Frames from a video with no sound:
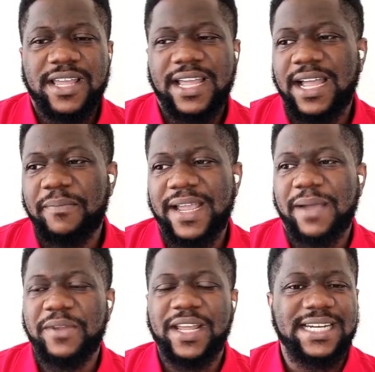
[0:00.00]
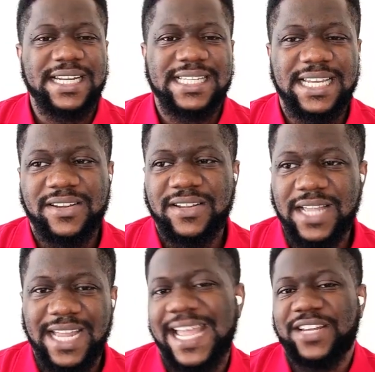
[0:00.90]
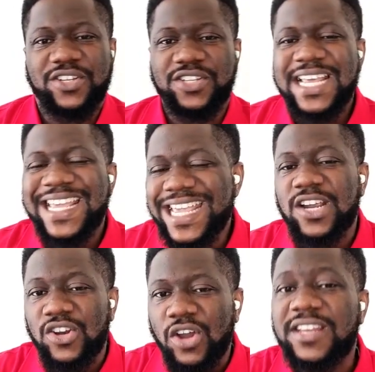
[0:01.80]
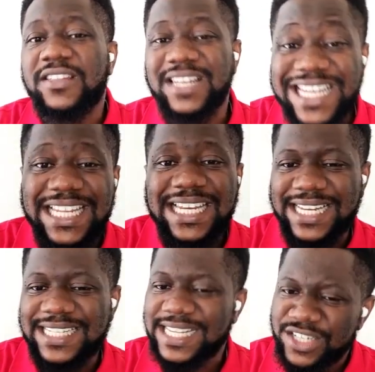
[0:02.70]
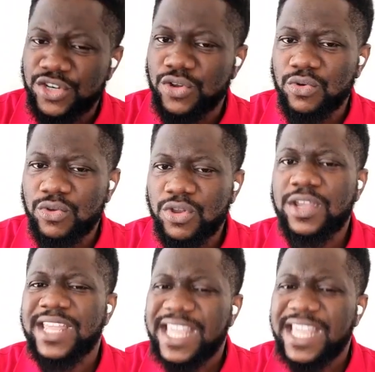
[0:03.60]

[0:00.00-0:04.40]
Yeah, I beg, I'm not interested in this. And I just ignore the leading that says, no,